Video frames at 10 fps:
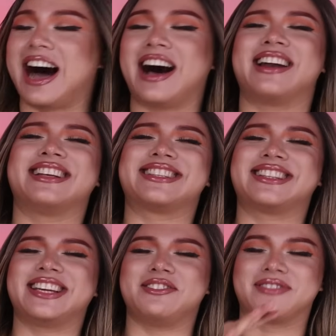
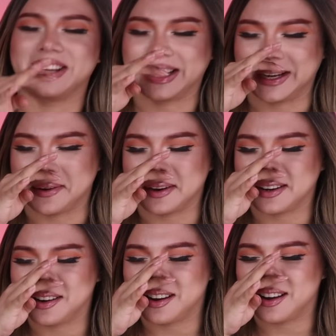Honestly, really,
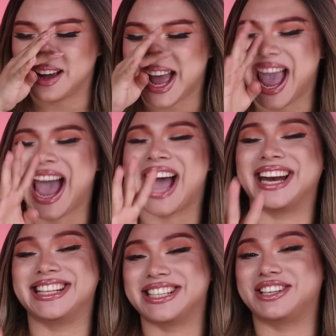
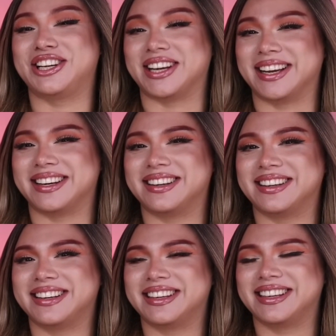Hannah did good.
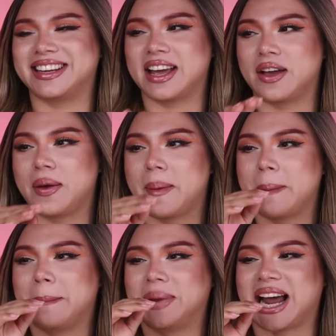
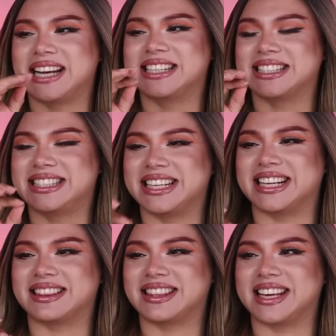But I just
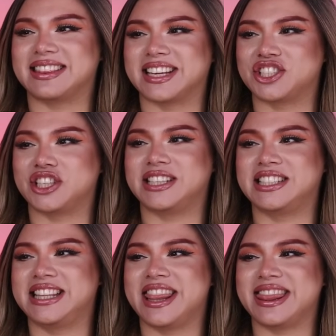didn't think that she
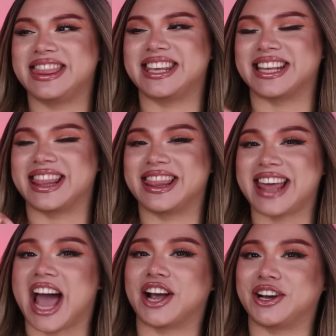did
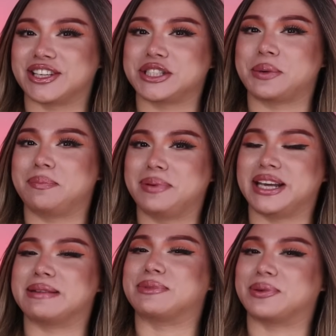that good to
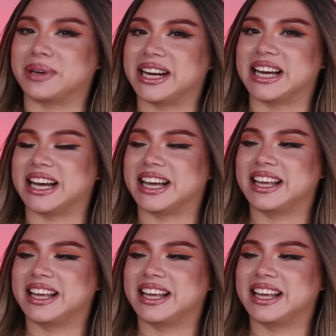beat Marina.